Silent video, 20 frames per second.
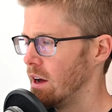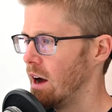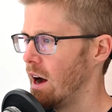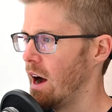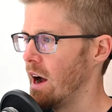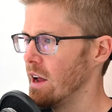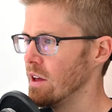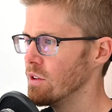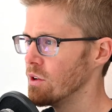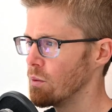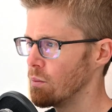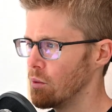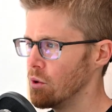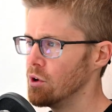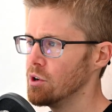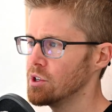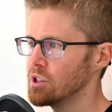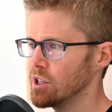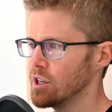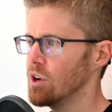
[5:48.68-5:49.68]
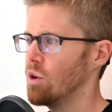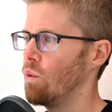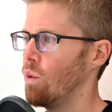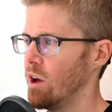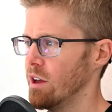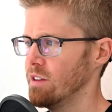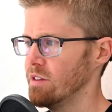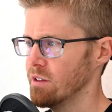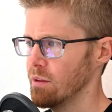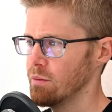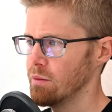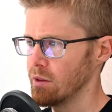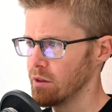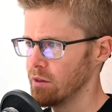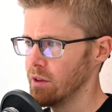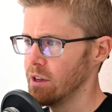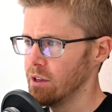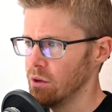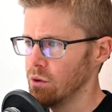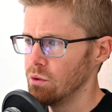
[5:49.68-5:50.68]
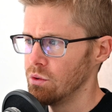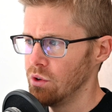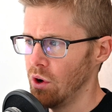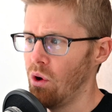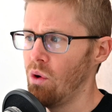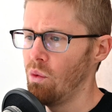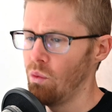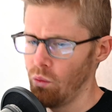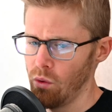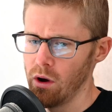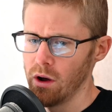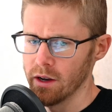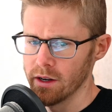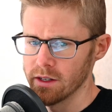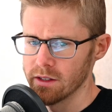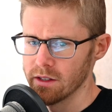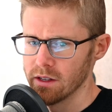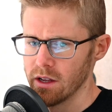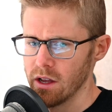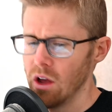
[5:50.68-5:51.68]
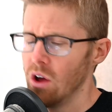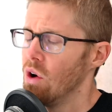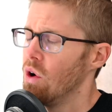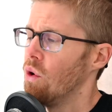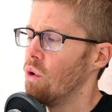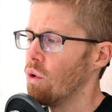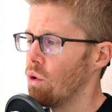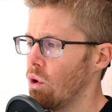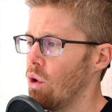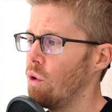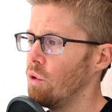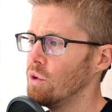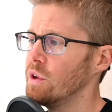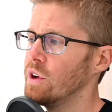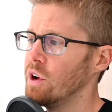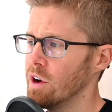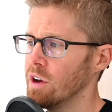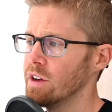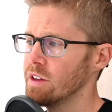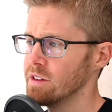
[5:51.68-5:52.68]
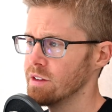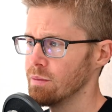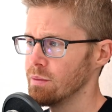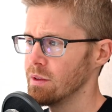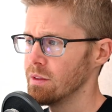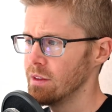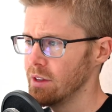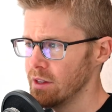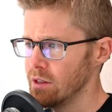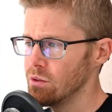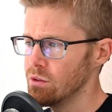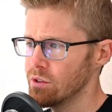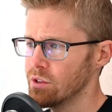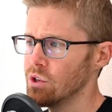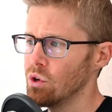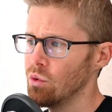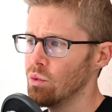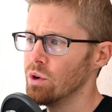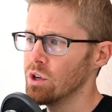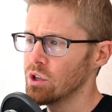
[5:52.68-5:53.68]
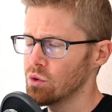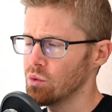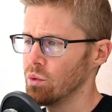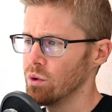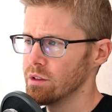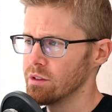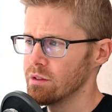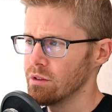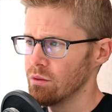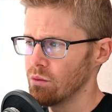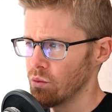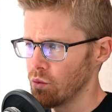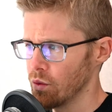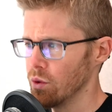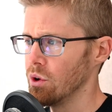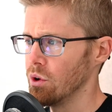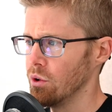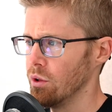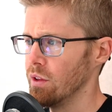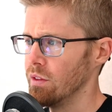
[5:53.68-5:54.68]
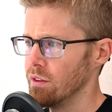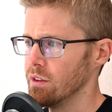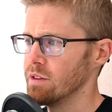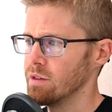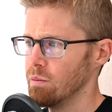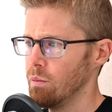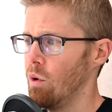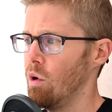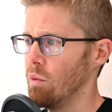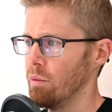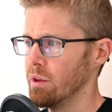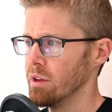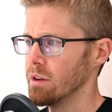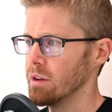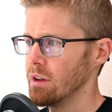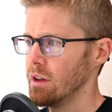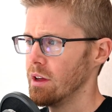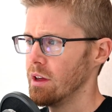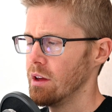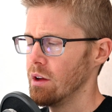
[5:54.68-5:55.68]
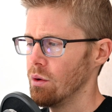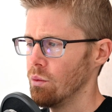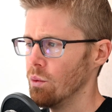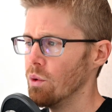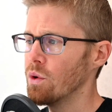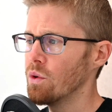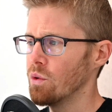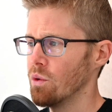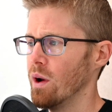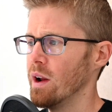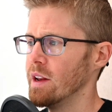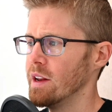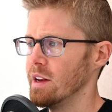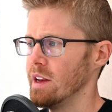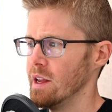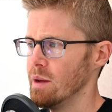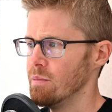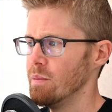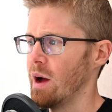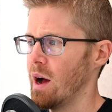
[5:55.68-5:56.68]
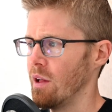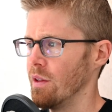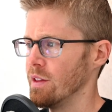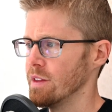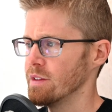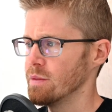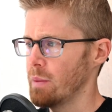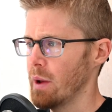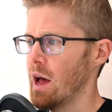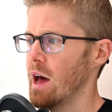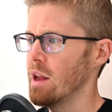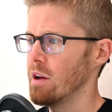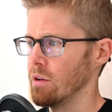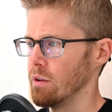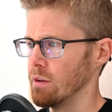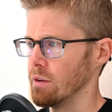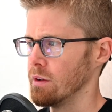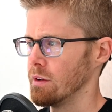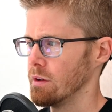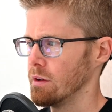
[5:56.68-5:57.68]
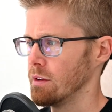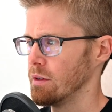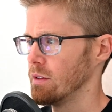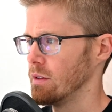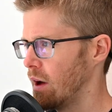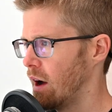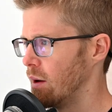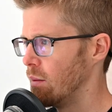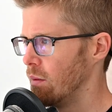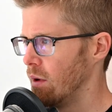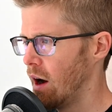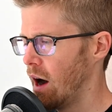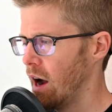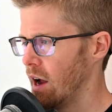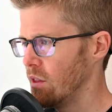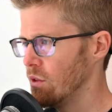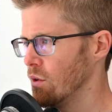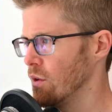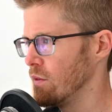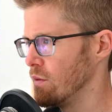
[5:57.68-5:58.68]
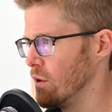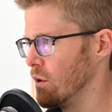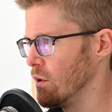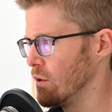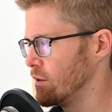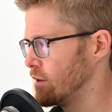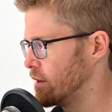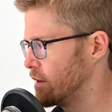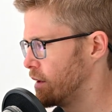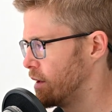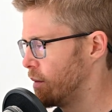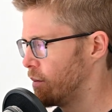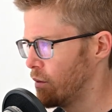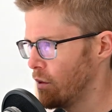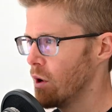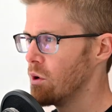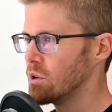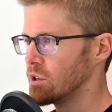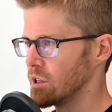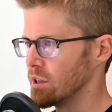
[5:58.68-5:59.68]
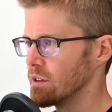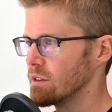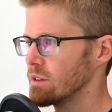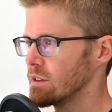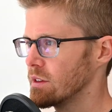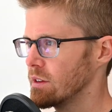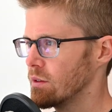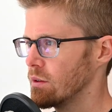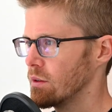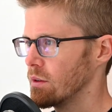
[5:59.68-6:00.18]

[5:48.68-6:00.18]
Either pushing away something that you don't want or holding on to something that you still wish was real in this moment will create an imbalanced pattern. Either of those approaches